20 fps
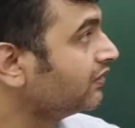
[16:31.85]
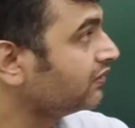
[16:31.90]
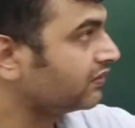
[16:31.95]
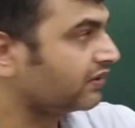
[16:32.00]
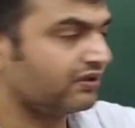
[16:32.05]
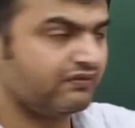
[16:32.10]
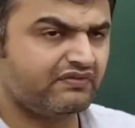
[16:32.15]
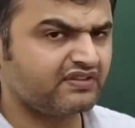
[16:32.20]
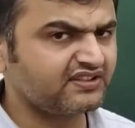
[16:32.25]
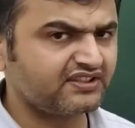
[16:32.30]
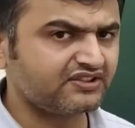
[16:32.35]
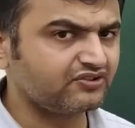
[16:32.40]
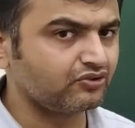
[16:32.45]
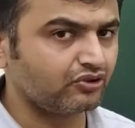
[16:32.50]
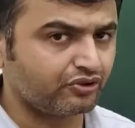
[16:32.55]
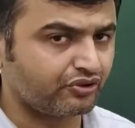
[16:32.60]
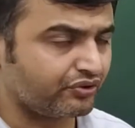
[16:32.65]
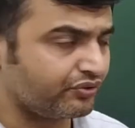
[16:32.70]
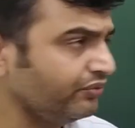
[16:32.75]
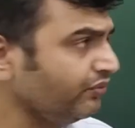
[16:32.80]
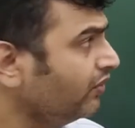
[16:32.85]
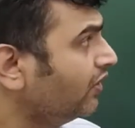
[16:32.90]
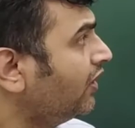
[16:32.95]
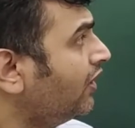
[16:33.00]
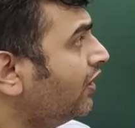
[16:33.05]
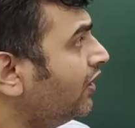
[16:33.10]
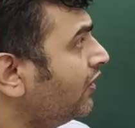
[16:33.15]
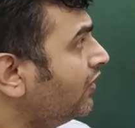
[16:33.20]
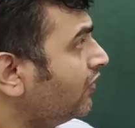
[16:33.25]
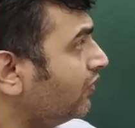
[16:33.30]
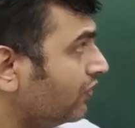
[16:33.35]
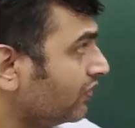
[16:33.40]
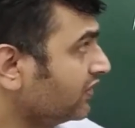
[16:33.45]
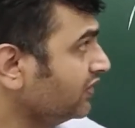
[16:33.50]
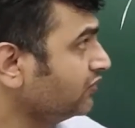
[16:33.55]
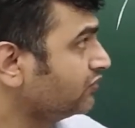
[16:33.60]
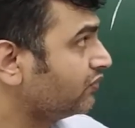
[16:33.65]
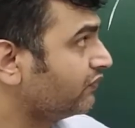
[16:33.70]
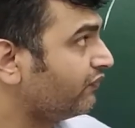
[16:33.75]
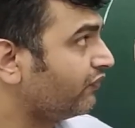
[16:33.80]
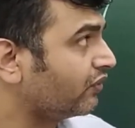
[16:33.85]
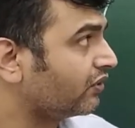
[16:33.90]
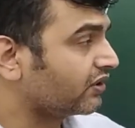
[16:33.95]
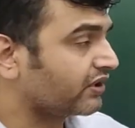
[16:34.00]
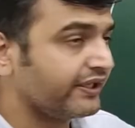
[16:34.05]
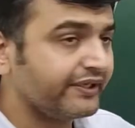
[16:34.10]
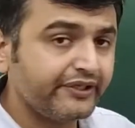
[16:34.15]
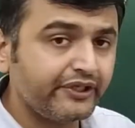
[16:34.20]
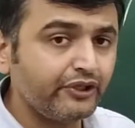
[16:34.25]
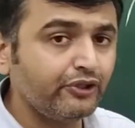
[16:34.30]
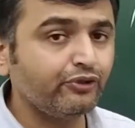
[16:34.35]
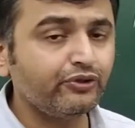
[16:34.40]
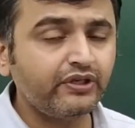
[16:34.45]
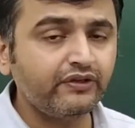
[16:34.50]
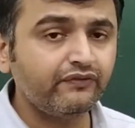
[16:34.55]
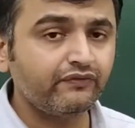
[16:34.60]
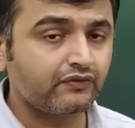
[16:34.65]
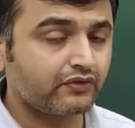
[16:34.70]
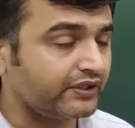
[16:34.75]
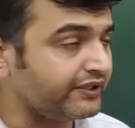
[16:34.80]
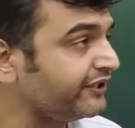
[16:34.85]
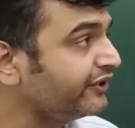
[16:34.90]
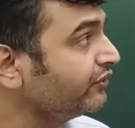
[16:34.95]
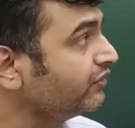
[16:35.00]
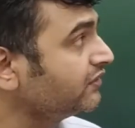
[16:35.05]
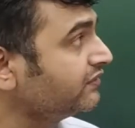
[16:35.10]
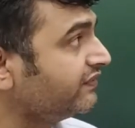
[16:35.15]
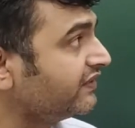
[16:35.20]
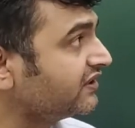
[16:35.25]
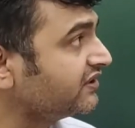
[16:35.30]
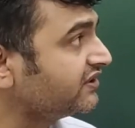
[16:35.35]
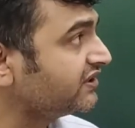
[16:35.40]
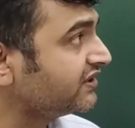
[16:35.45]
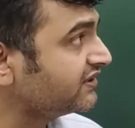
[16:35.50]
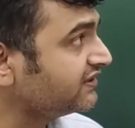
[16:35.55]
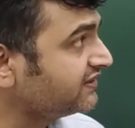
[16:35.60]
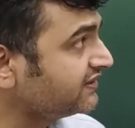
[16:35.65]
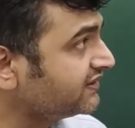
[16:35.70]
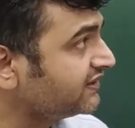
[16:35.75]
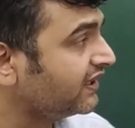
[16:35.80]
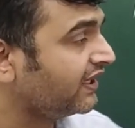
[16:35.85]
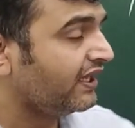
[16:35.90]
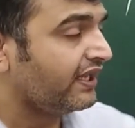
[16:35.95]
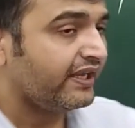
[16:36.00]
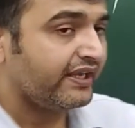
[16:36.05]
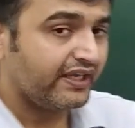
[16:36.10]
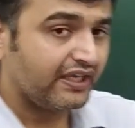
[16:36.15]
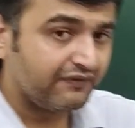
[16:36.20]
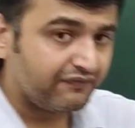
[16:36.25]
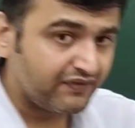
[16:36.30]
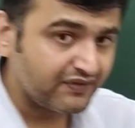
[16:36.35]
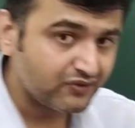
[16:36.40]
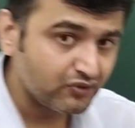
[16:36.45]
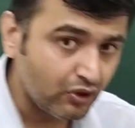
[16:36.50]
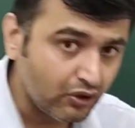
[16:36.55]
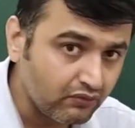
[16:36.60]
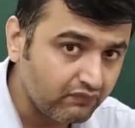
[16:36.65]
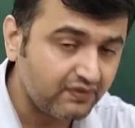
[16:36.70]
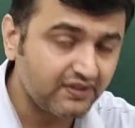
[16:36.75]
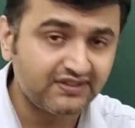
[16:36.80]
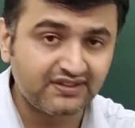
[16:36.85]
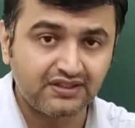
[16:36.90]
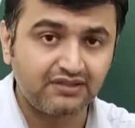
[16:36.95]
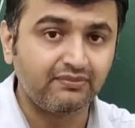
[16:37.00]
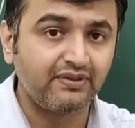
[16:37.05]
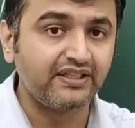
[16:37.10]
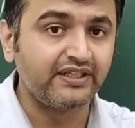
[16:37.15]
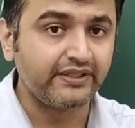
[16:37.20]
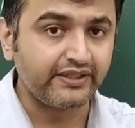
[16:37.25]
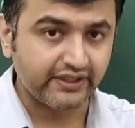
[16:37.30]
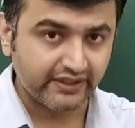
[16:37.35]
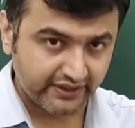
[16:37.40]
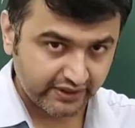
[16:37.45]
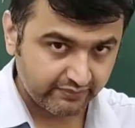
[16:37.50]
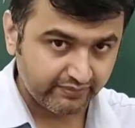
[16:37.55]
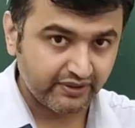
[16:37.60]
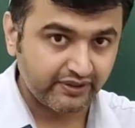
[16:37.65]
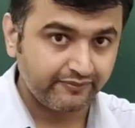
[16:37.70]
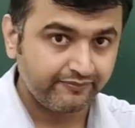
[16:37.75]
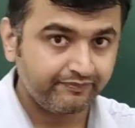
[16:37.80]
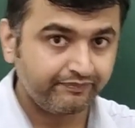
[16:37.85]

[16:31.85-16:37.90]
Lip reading: Converse is not true. Okay, so for continuous functions, f is always Riemann integrable.